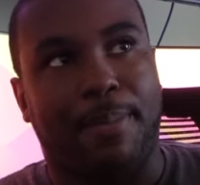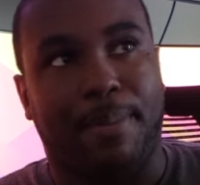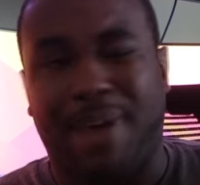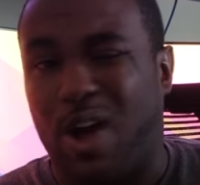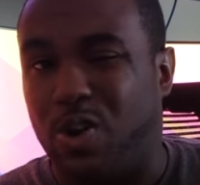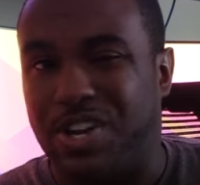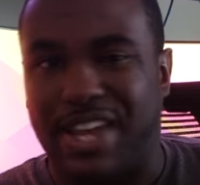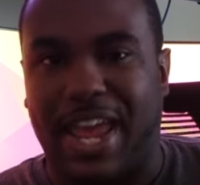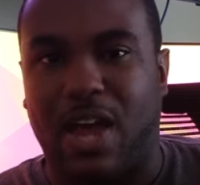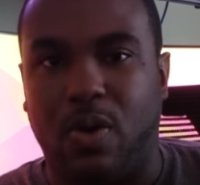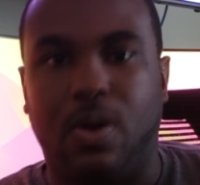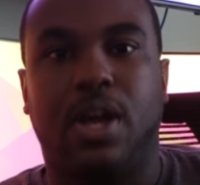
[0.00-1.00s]
up about
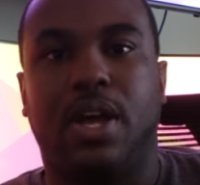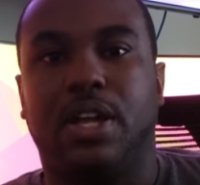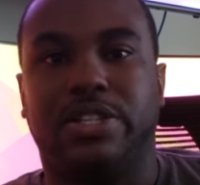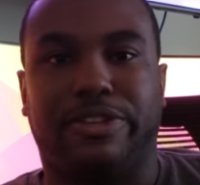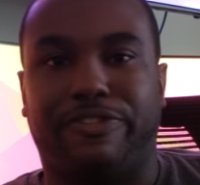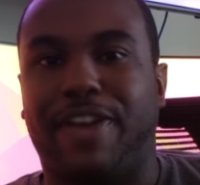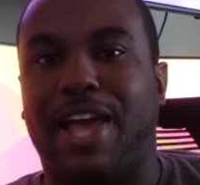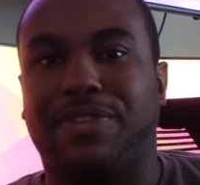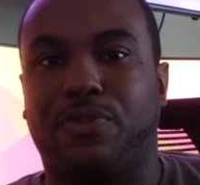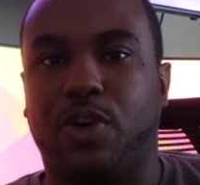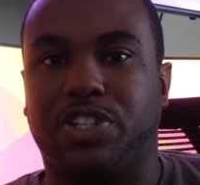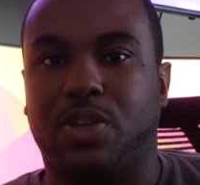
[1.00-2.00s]
now, to
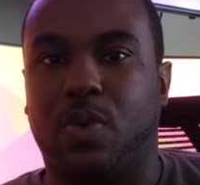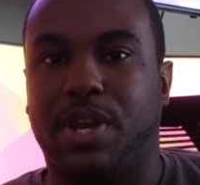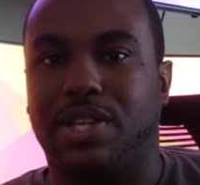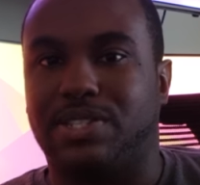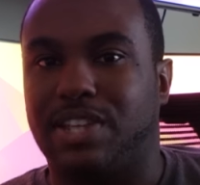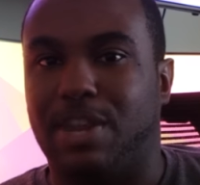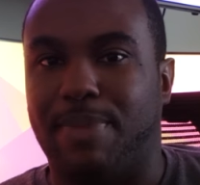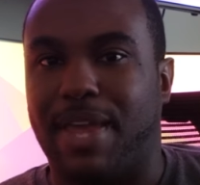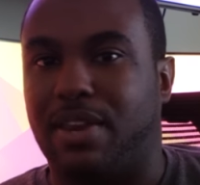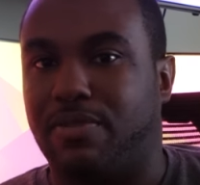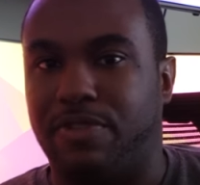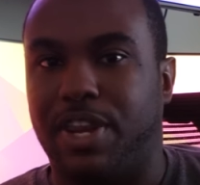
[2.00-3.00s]
fast forward to when a
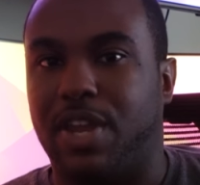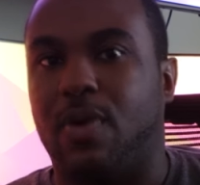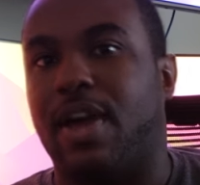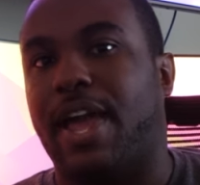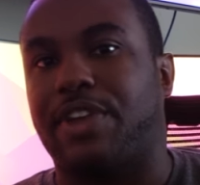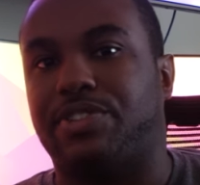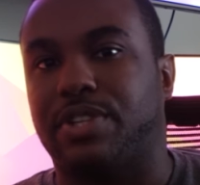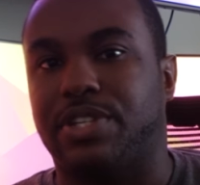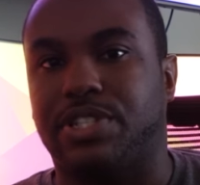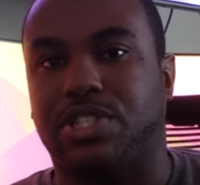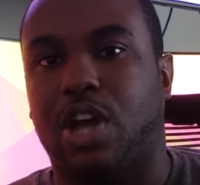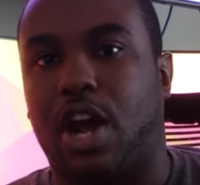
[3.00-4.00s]
cinematic video actually
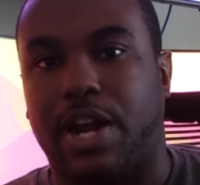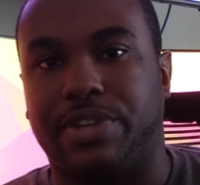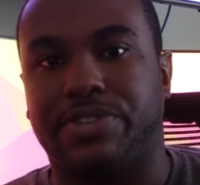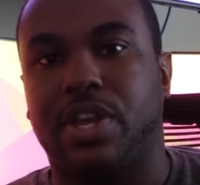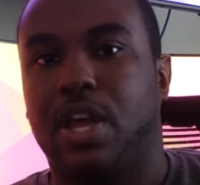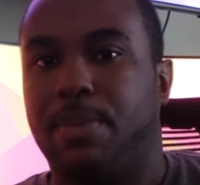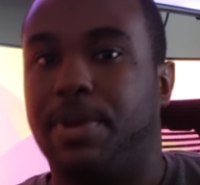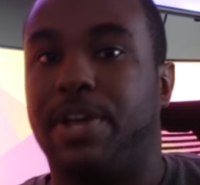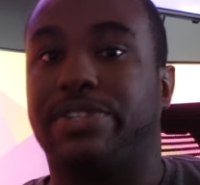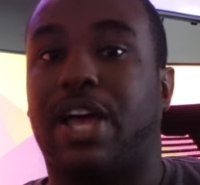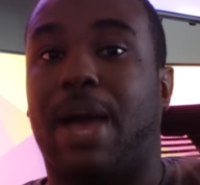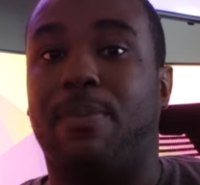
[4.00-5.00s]
starts,
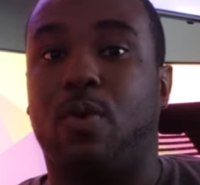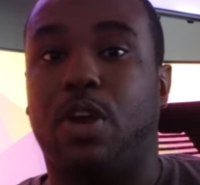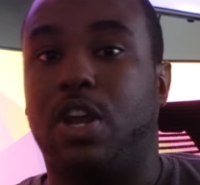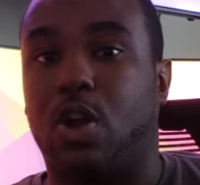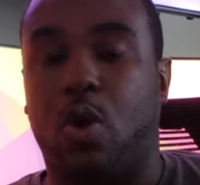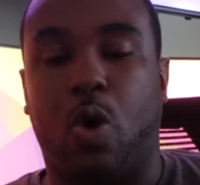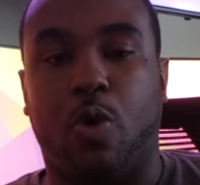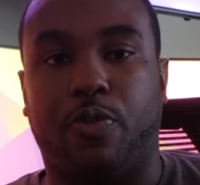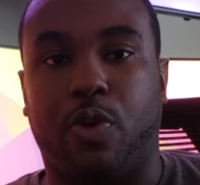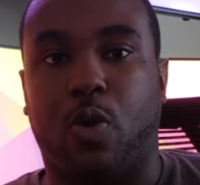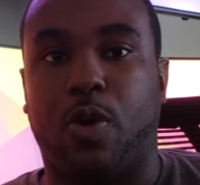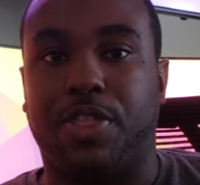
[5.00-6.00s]
because I'm going to go
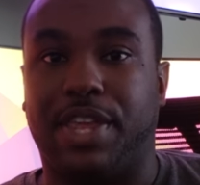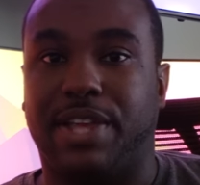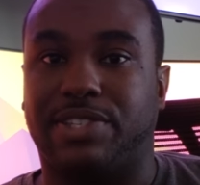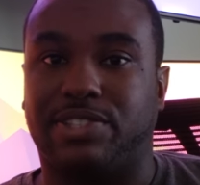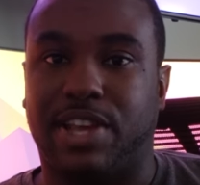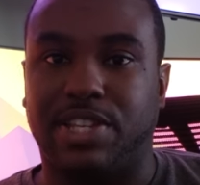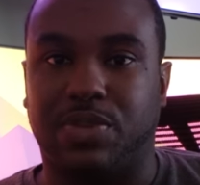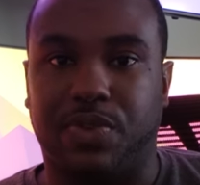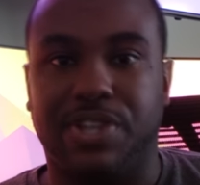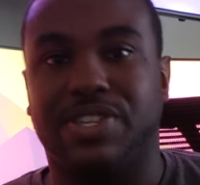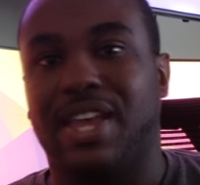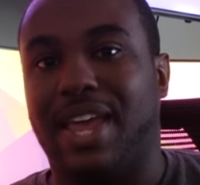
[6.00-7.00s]
over on the
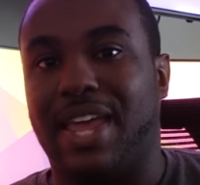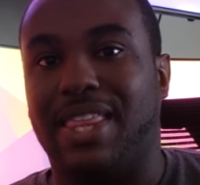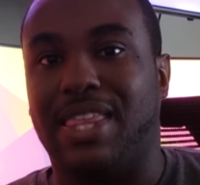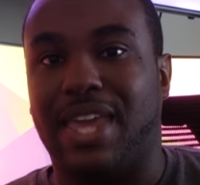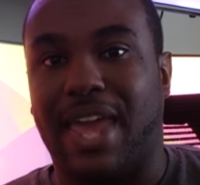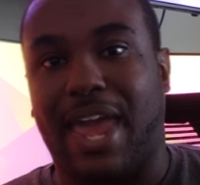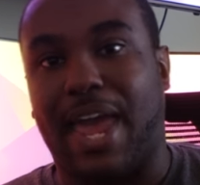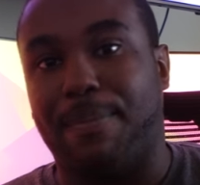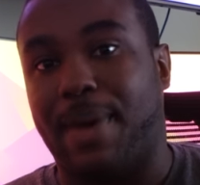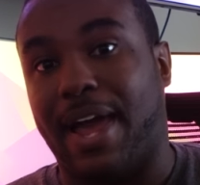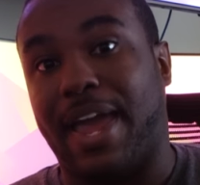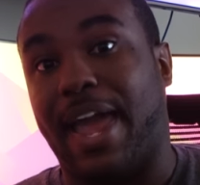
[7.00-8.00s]
accessories in the
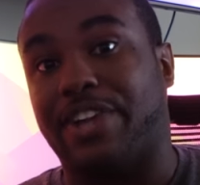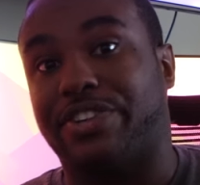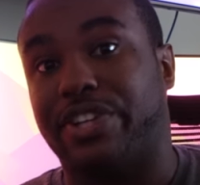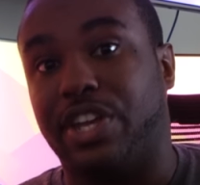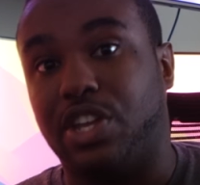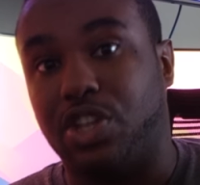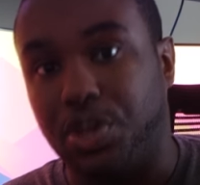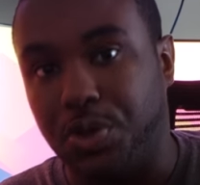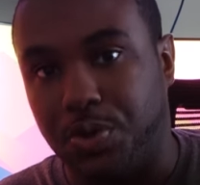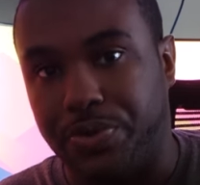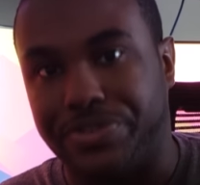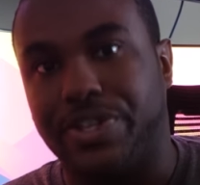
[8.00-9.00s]
app I actually
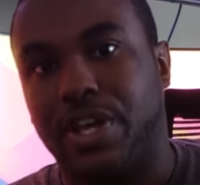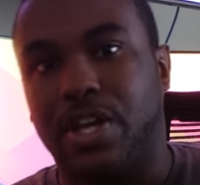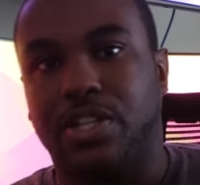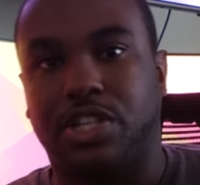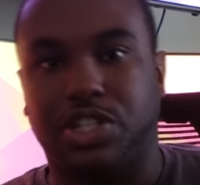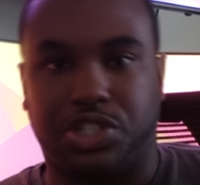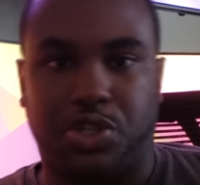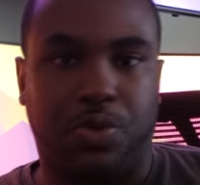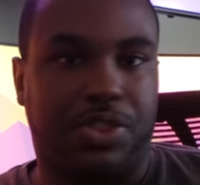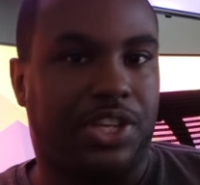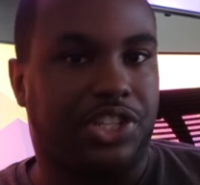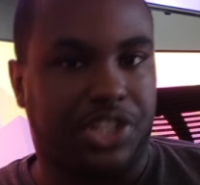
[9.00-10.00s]
used to
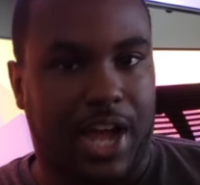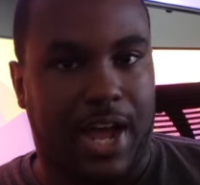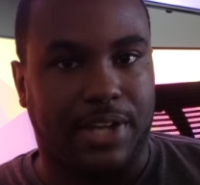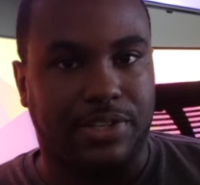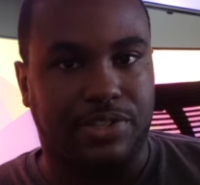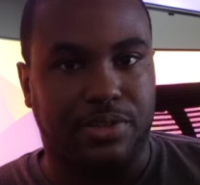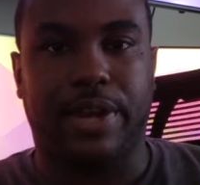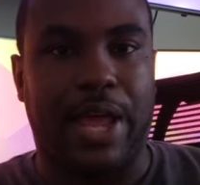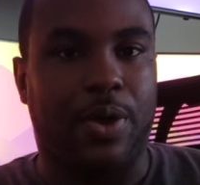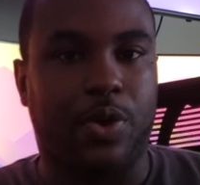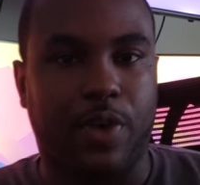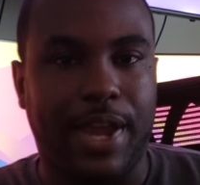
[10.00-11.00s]
shoot these shots.
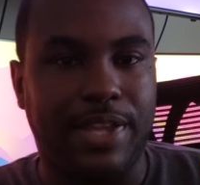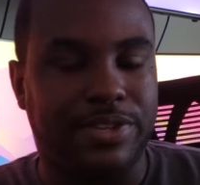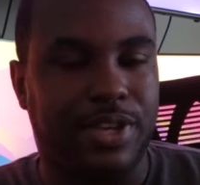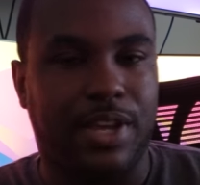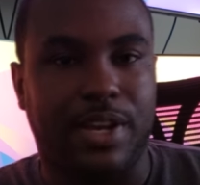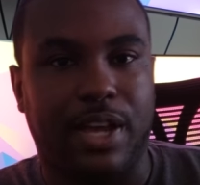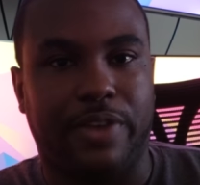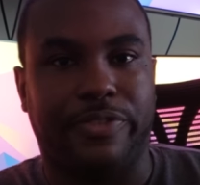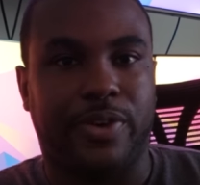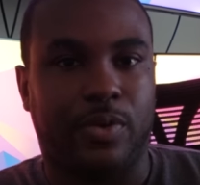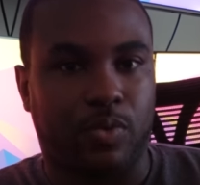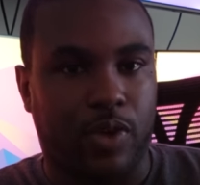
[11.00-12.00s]
Now, crazy
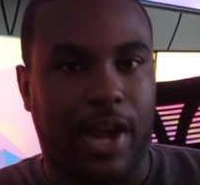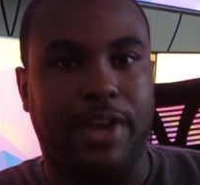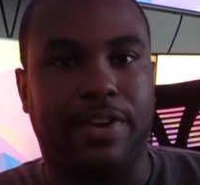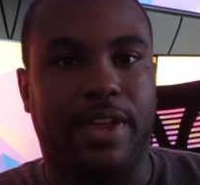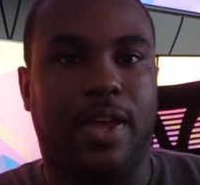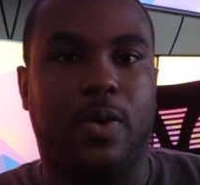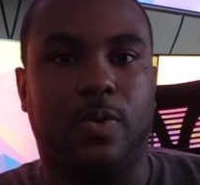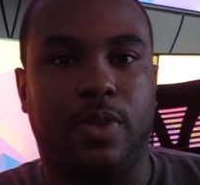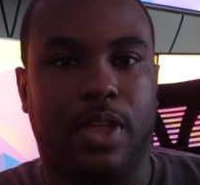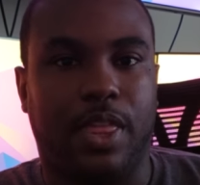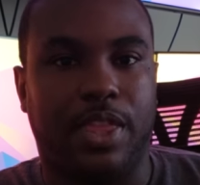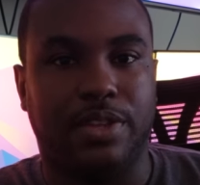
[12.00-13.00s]
enough, right now,
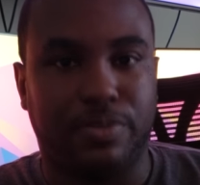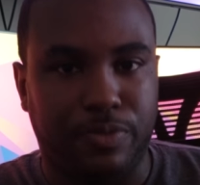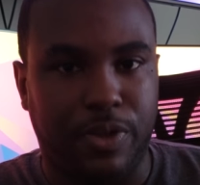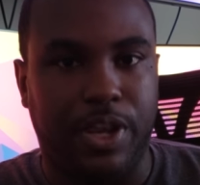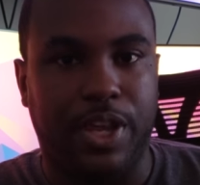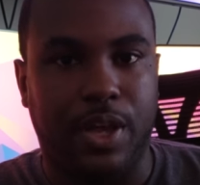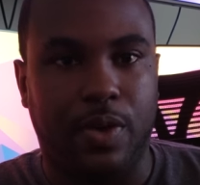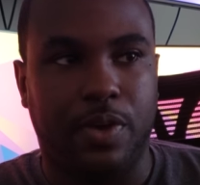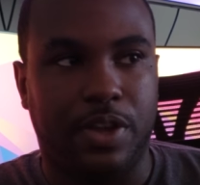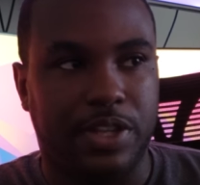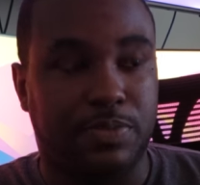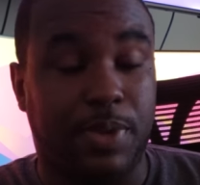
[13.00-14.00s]
this
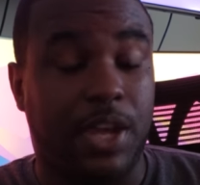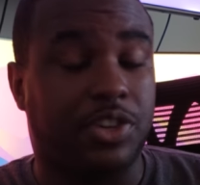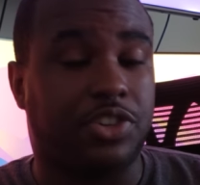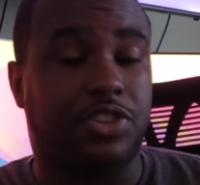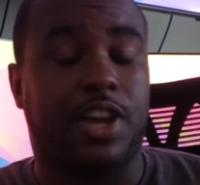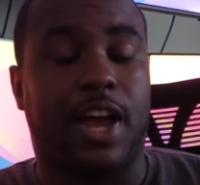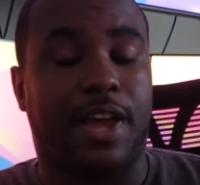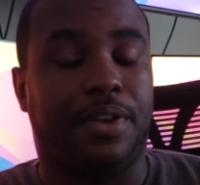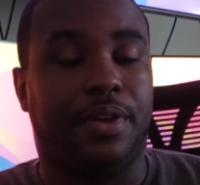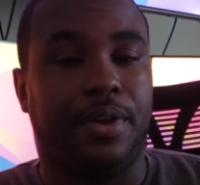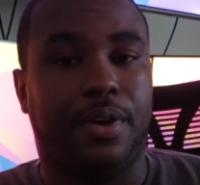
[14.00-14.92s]
video is being shot